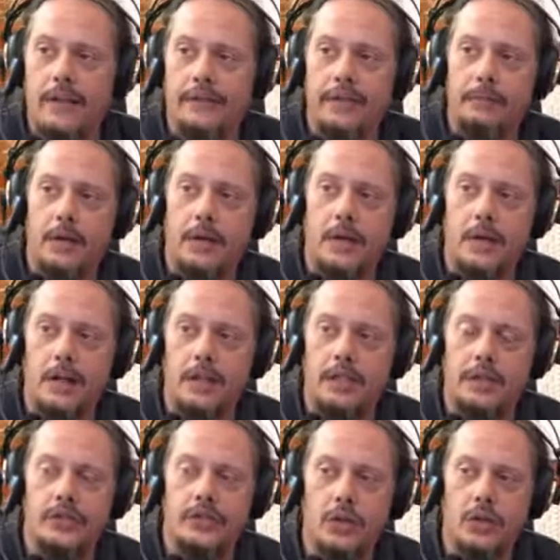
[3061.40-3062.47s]
him on the
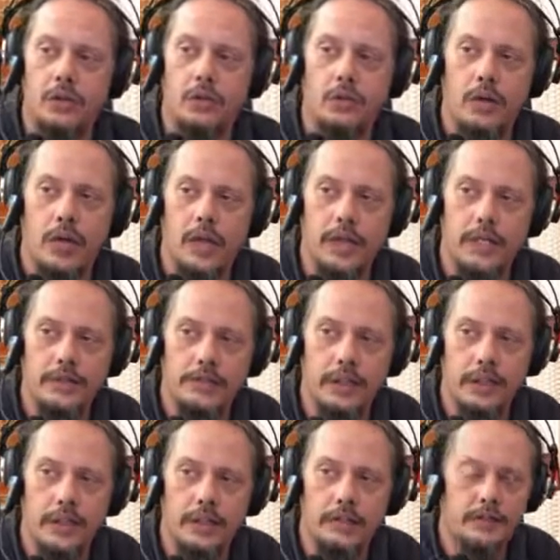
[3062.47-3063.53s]
show as
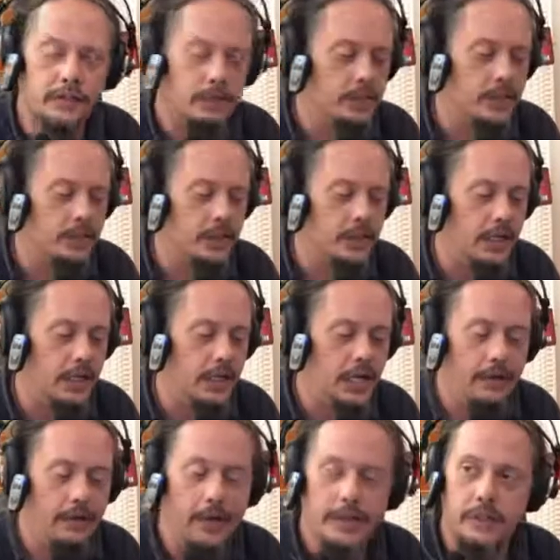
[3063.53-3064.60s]

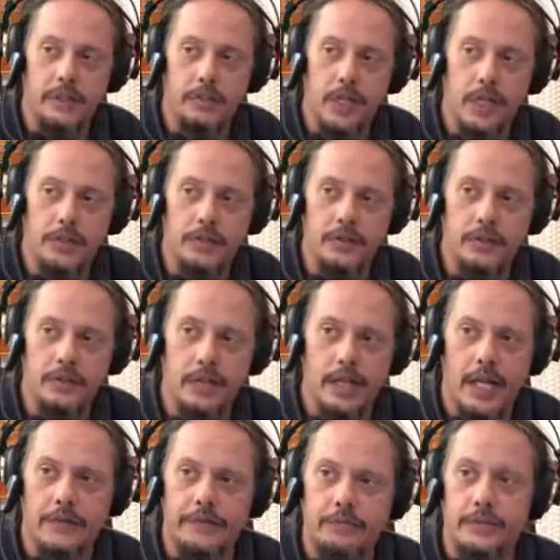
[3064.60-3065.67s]
how I do what I do, and
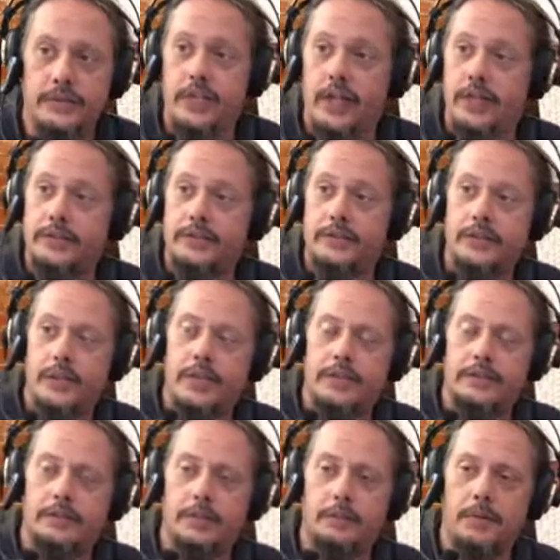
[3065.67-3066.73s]
have him discuss
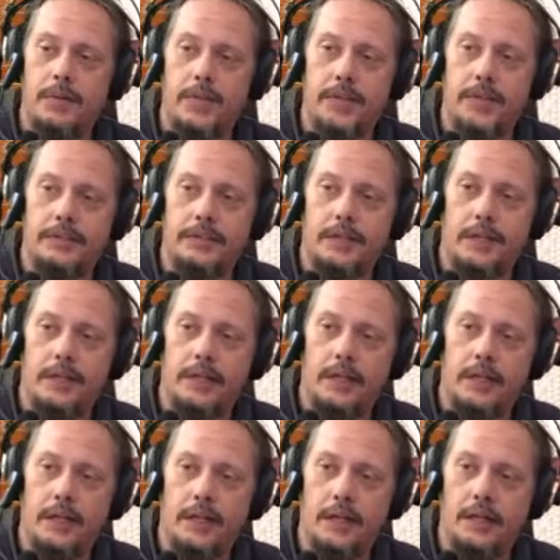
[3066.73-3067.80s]
some of these
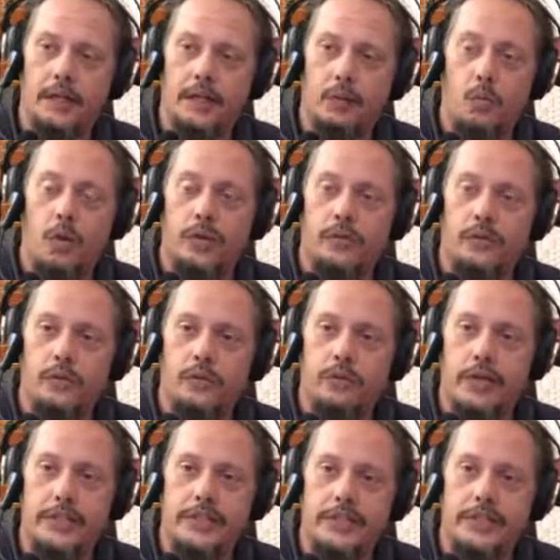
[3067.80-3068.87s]
wonderful
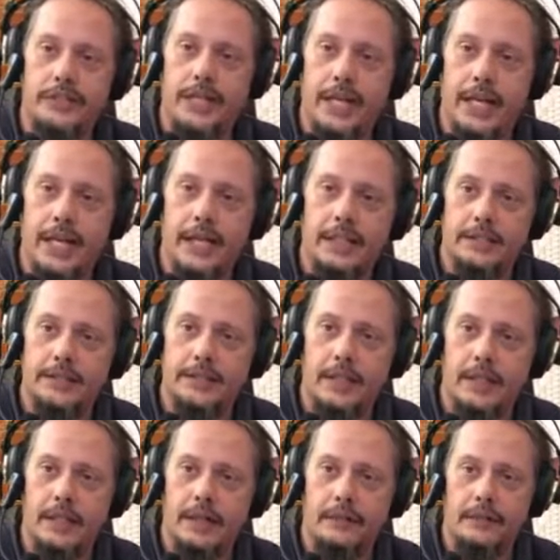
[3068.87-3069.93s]
creations he has
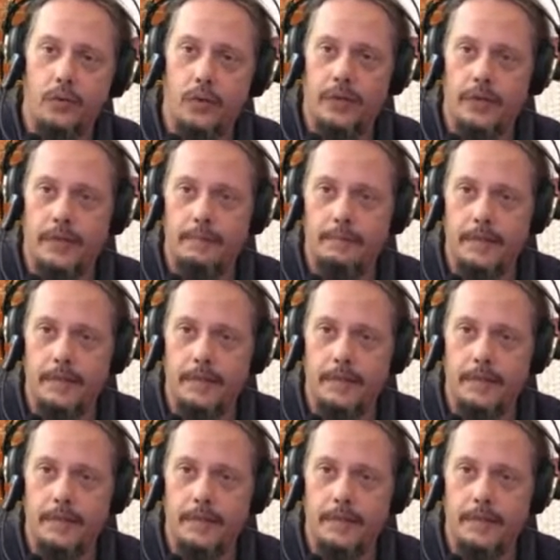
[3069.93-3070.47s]
for them.